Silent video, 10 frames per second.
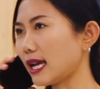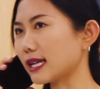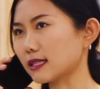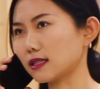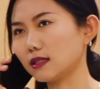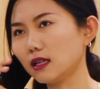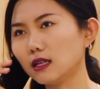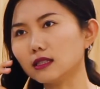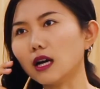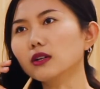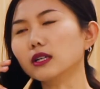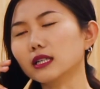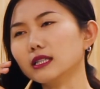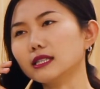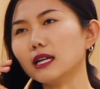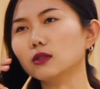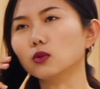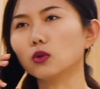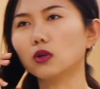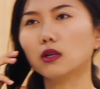a challenge or placement exam.